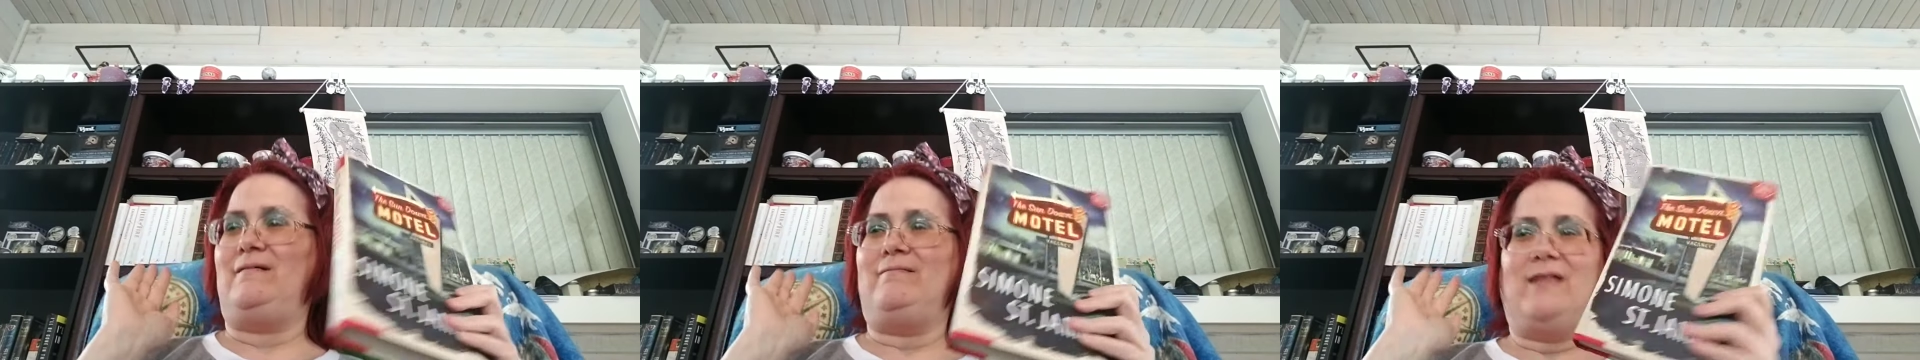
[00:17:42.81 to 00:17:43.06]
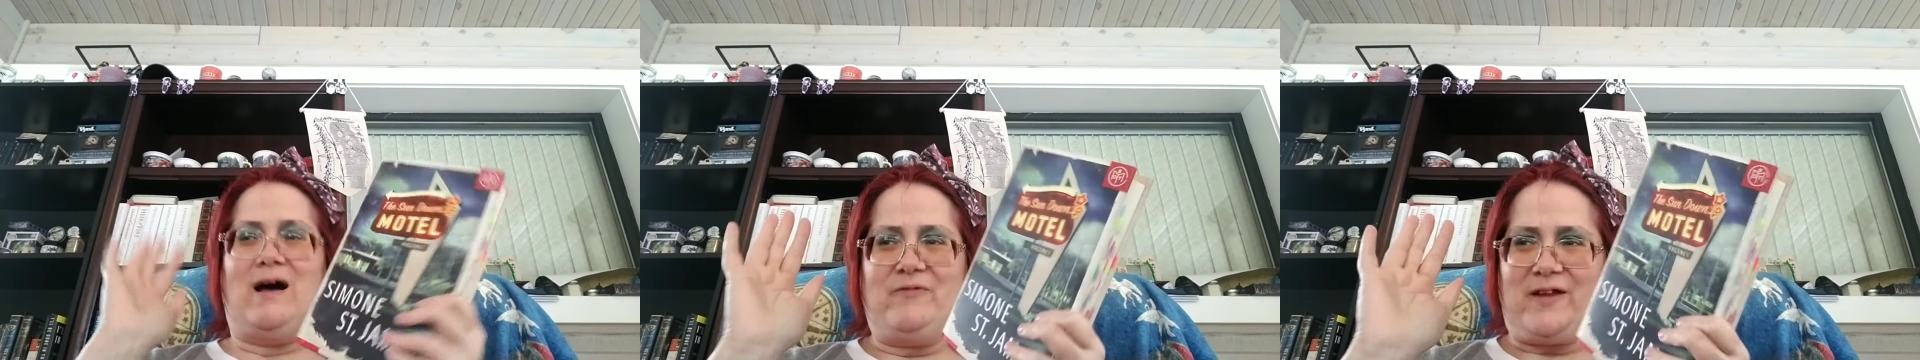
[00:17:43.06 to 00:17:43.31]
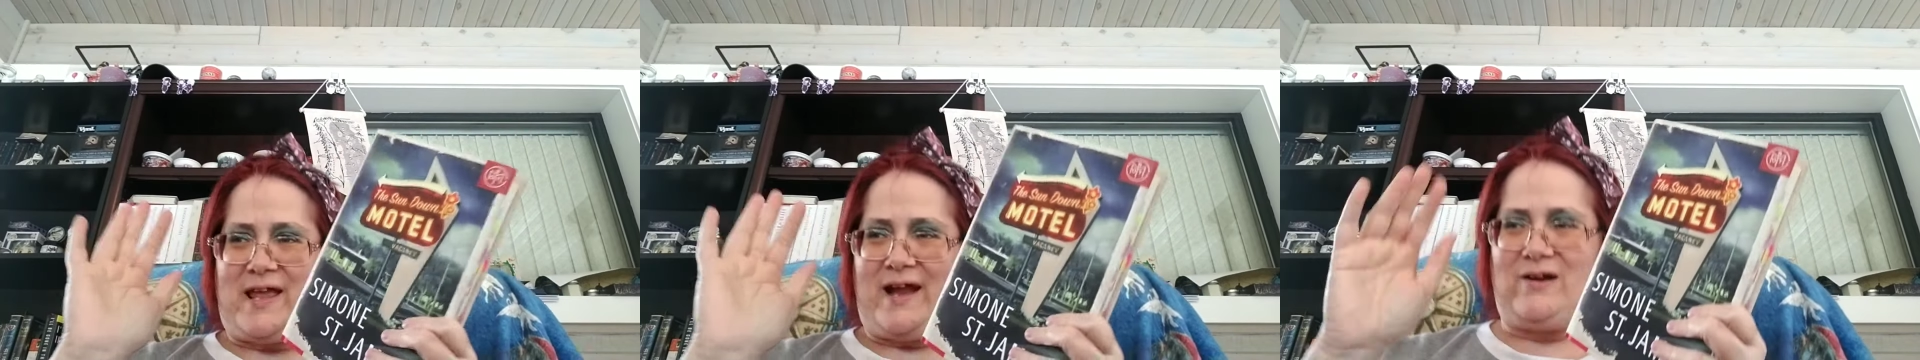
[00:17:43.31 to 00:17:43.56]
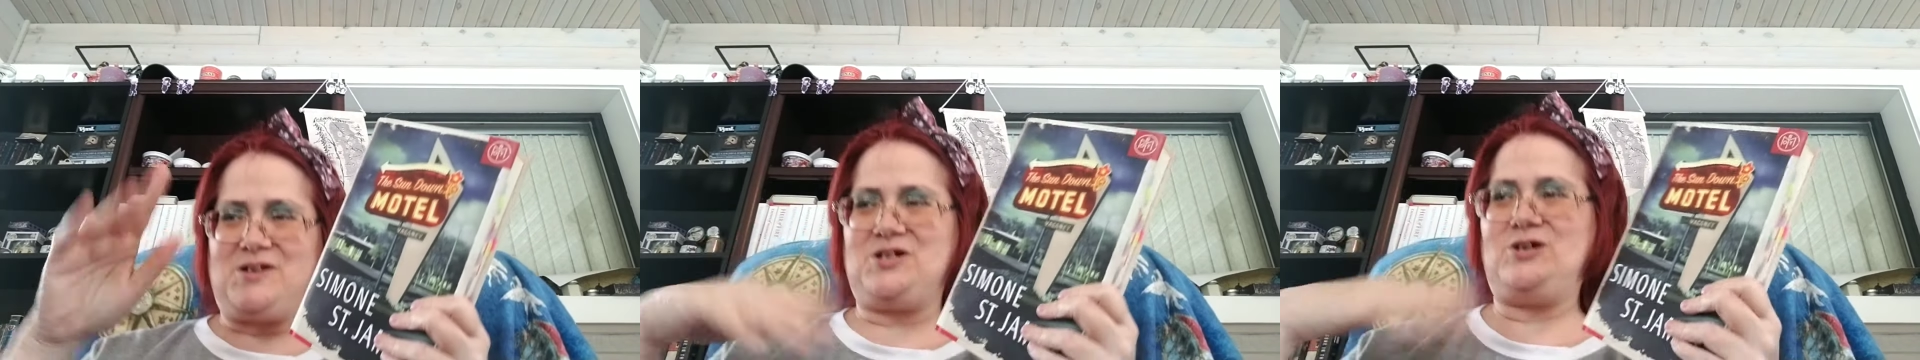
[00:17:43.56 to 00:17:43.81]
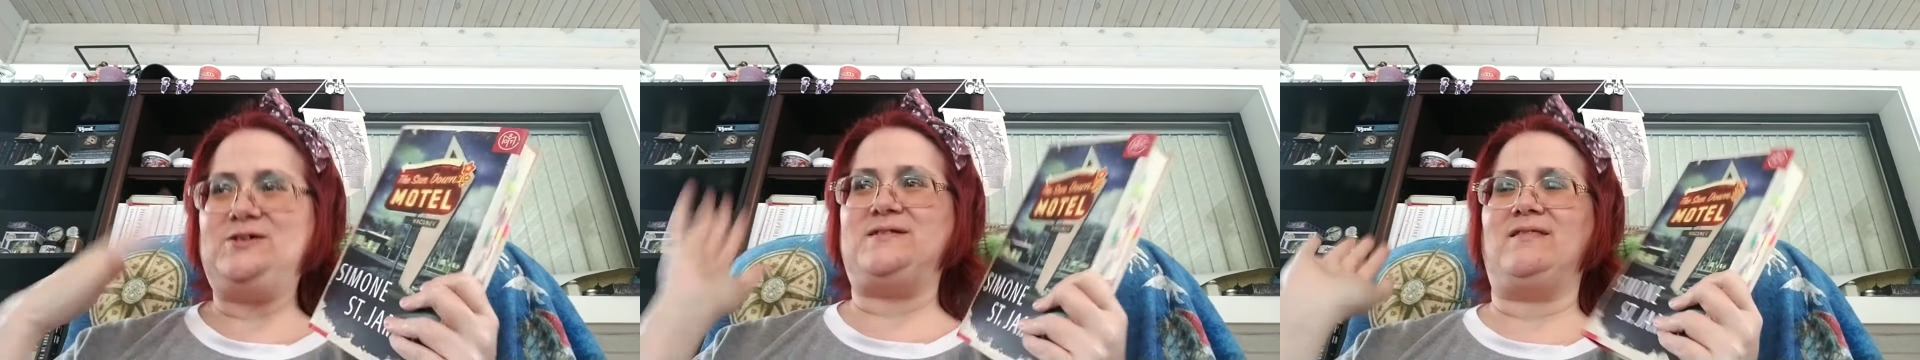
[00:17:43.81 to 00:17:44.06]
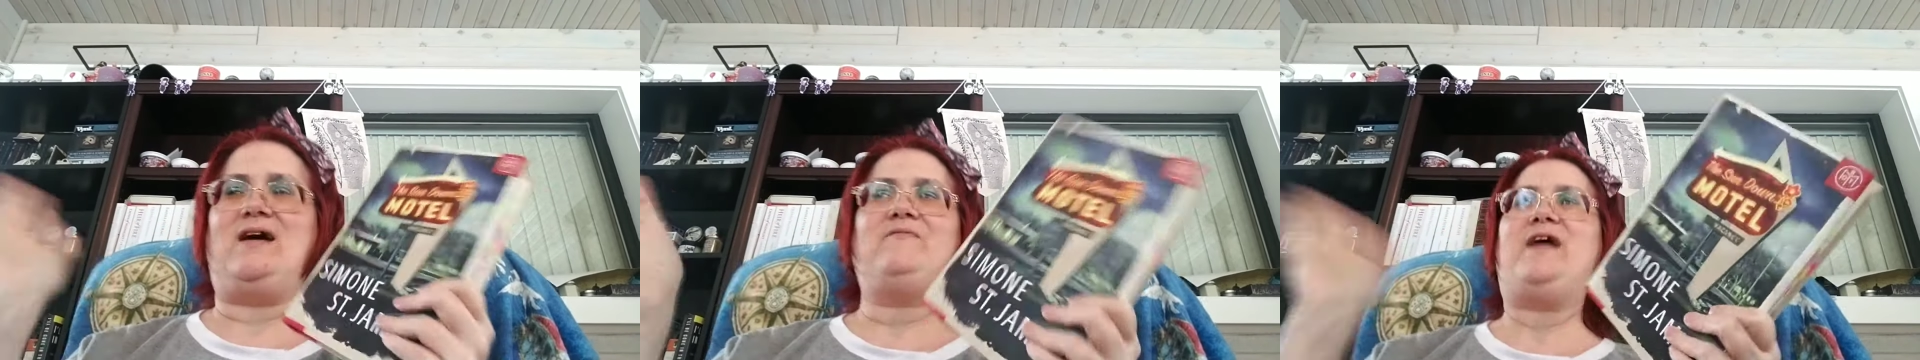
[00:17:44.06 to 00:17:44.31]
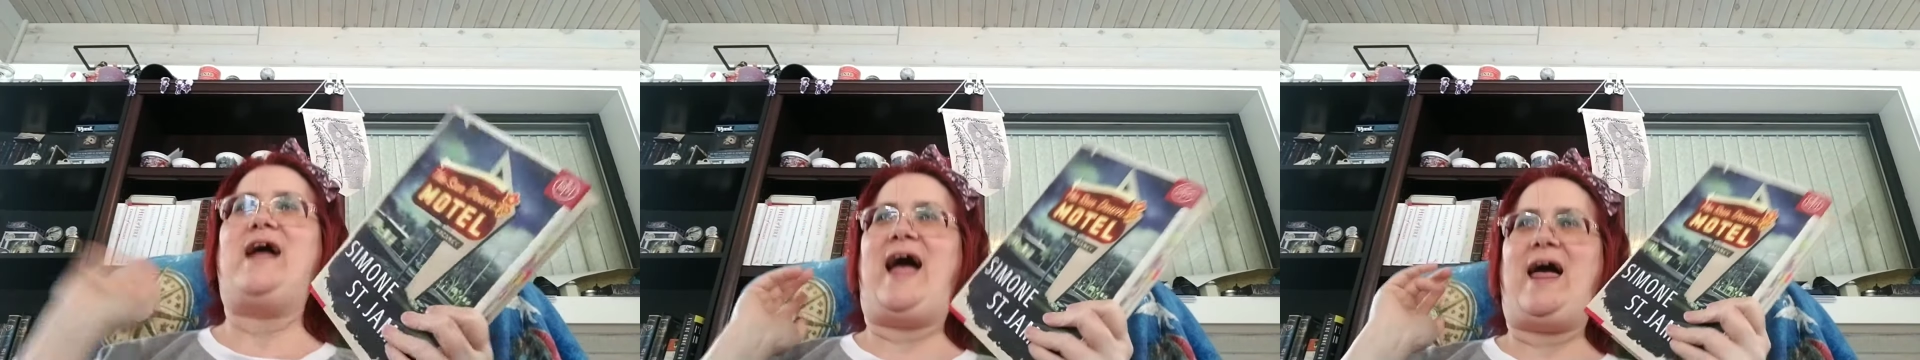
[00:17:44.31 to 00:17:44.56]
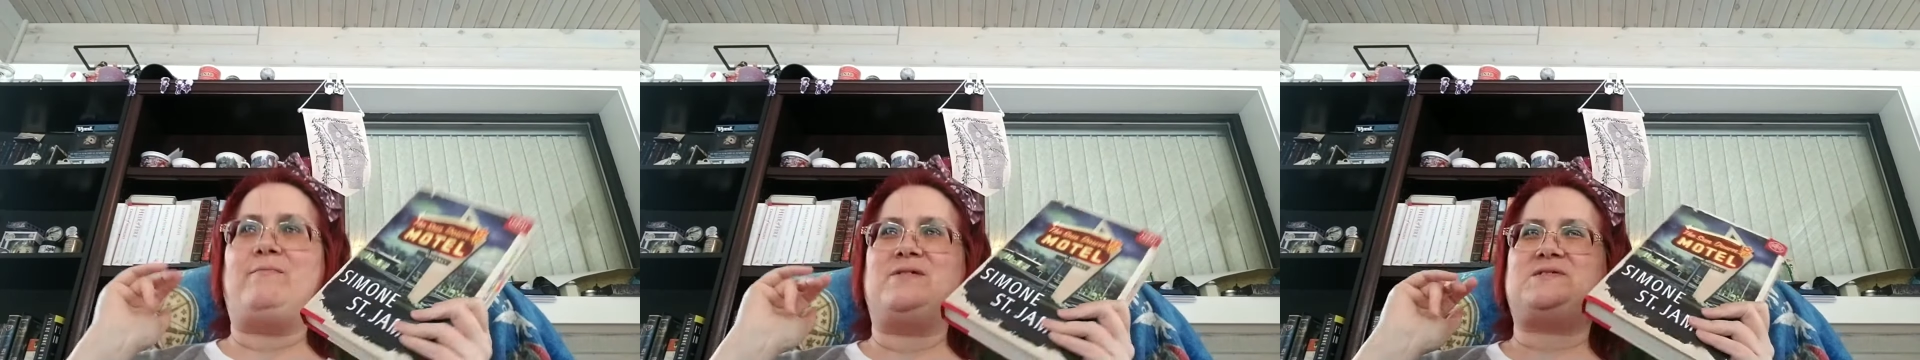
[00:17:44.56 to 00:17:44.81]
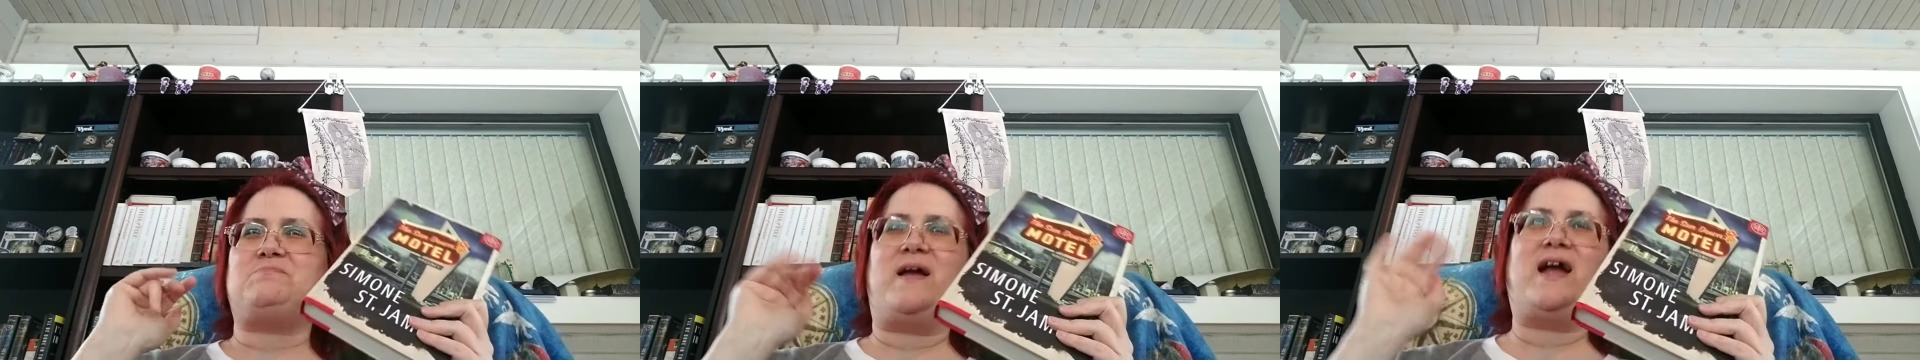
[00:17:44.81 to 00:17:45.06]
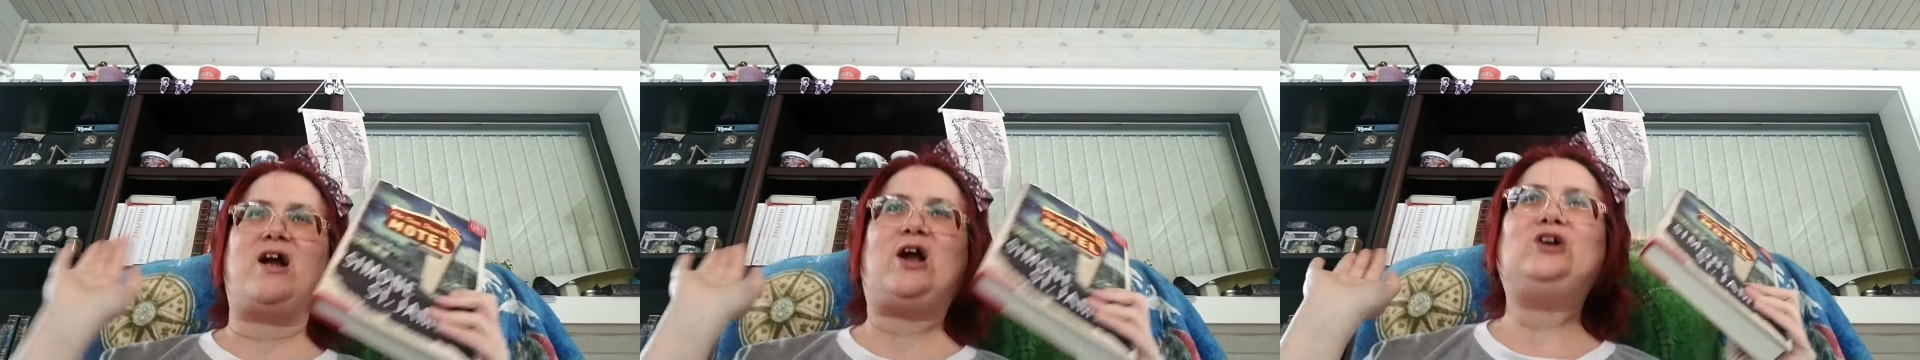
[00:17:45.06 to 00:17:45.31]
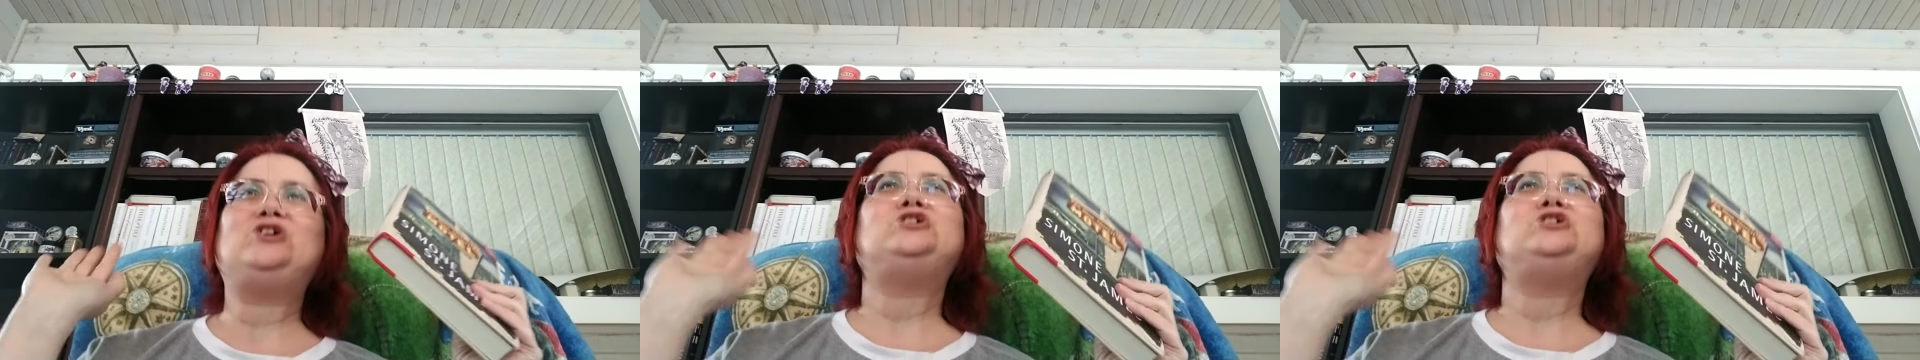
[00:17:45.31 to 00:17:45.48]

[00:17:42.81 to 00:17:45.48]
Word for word: Love the characters, love the atmosphere.